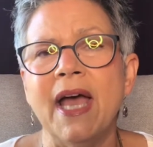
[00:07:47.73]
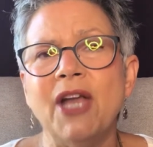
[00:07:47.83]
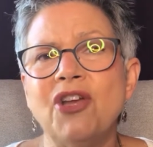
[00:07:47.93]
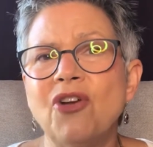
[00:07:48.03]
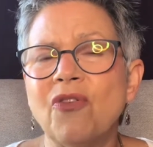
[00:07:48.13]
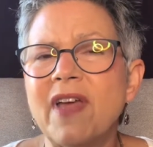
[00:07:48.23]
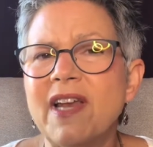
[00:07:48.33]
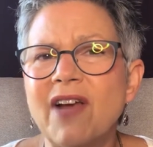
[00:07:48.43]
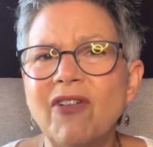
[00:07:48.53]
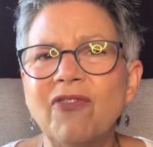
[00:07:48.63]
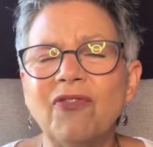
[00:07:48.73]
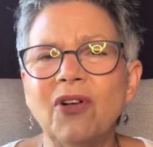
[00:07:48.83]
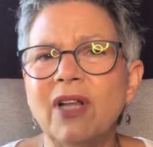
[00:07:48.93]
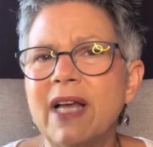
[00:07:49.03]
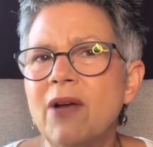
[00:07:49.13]
And you know, they never
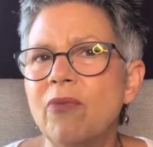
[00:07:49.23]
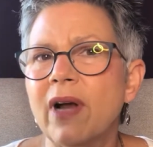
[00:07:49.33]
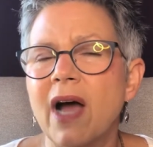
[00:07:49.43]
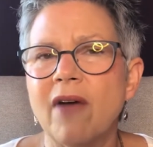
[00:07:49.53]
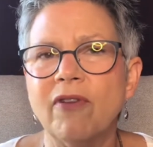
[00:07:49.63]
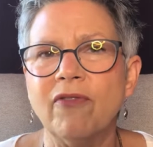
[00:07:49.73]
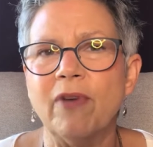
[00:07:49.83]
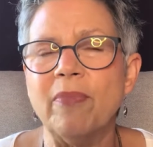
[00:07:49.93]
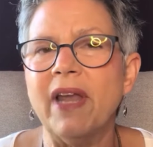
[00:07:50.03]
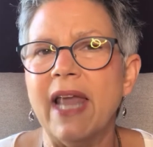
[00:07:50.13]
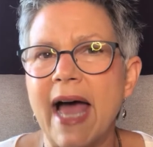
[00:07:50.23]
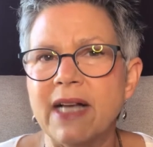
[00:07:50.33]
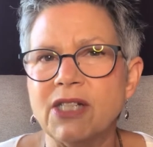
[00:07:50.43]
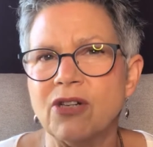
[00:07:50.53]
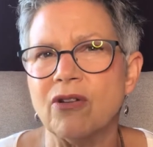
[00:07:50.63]
fully recovered from the
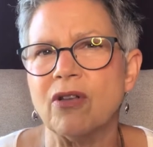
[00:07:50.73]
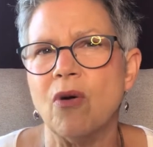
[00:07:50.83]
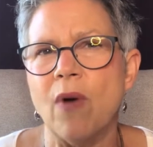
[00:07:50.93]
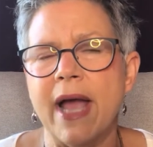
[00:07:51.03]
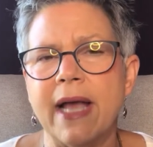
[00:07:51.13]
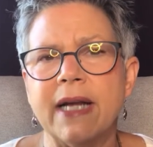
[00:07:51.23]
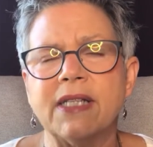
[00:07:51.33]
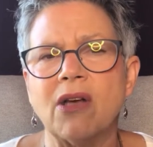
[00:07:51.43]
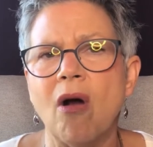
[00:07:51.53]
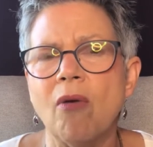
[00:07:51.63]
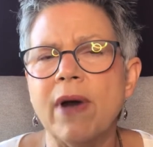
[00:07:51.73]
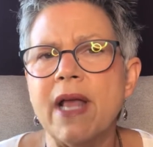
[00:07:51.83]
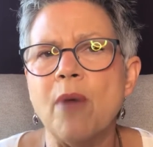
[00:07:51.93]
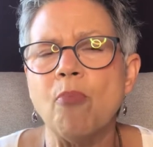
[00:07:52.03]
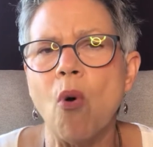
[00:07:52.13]
last earthquake and it's
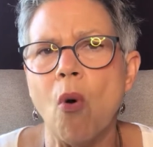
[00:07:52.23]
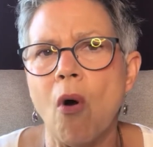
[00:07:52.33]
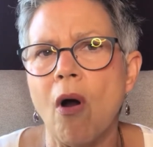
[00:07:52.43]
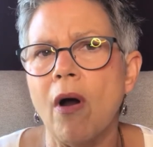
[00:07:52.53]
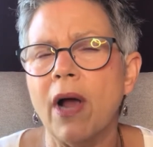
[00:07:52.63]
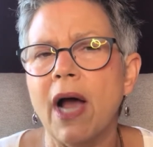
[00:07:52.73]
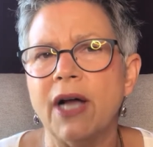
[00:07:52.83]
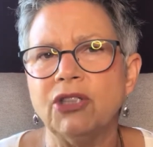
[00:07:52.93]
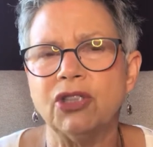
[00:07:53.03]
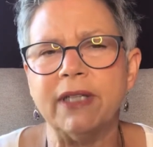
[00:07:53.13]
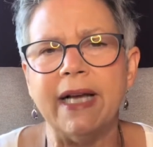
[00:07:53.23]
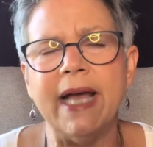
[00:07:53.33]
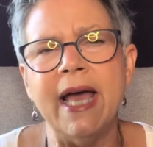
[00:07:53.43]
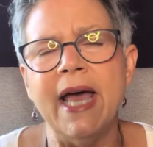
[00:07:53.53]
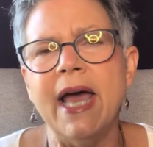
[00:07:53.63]
already a poor
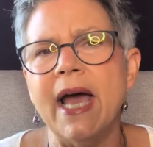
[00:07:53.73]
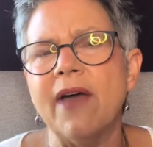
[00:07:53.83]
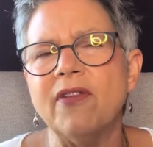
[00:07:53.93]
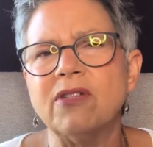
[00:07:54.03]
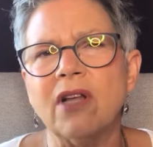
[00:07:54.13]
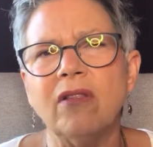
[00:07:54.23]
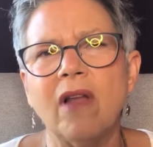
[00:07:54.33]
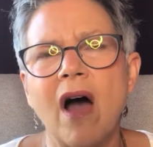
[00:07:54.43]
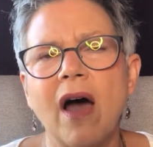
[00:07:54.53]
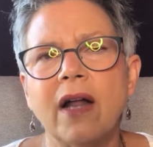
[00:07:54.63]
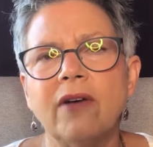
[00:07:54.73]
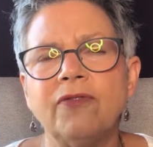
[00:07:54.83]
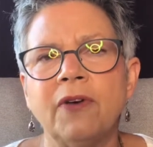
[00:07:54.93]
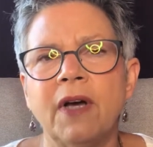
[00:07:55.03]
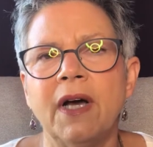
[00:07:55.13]
country. And there's a lot
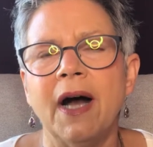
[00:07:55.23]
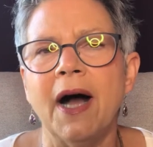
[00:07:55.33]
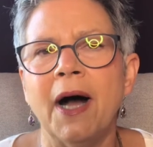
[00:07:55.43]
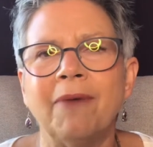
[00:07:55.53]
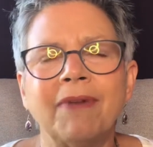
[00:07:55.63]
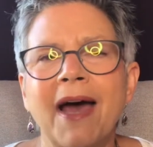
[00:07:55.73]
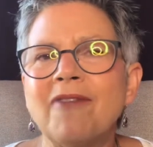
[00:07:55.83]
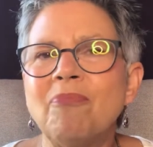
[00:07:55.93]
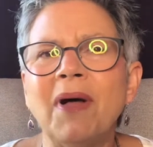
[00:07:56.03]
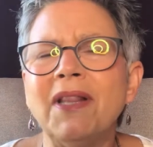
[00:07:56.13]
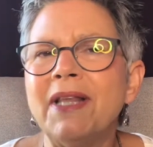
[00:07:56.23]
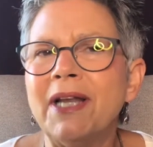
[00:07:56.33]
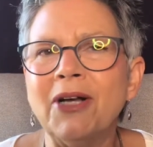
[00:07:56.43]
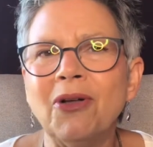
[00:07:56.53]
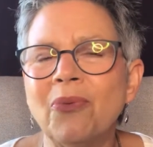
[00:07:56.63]
of uh, kind of
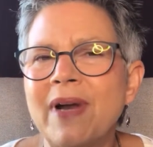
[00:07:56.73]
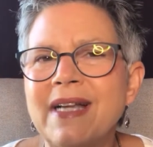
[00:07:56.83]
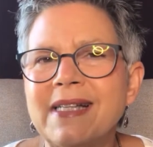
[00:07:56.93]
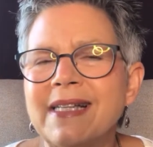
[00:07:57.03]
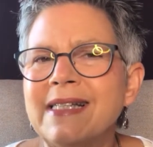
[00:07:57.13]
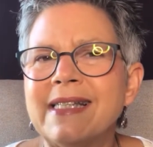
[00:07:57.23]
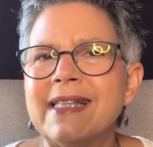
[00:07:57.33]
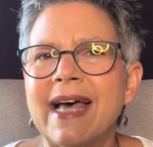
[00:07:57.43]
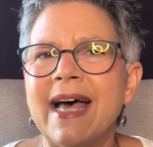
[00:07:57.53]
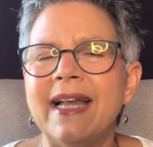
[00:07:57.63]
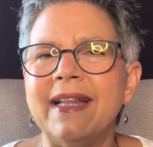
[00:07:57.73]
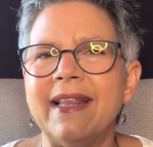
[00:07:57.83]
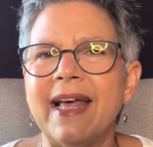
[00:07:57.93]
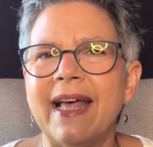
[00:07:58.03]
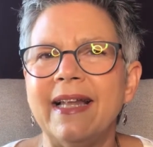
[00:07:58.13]
political reasons that,
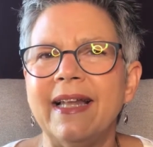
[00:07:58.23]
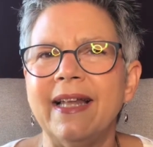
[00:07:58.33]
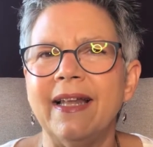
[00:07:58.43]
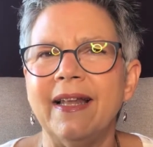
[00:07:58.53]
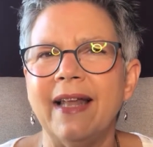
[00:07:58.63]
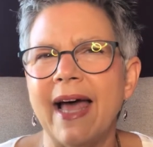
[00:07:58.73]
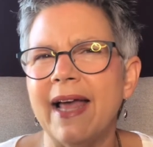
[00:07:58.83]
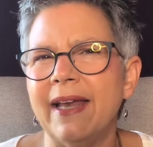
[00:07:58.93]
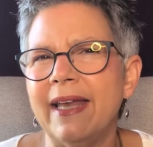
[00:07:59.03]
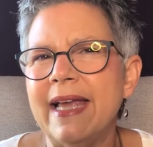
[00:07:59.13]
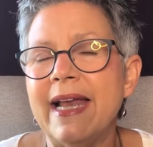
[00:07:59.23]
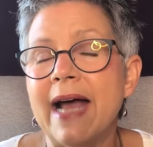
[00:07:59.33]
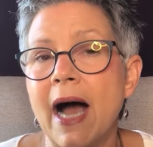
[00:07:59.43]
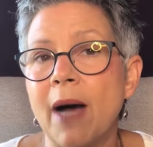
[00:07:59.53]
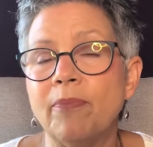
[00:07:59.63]
that lead
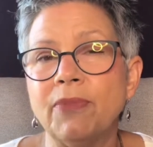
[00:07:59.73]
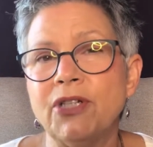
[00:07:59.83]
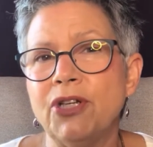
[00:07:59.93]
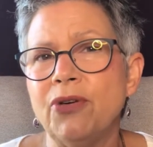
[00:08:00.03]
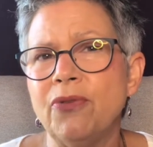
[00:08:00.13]
up to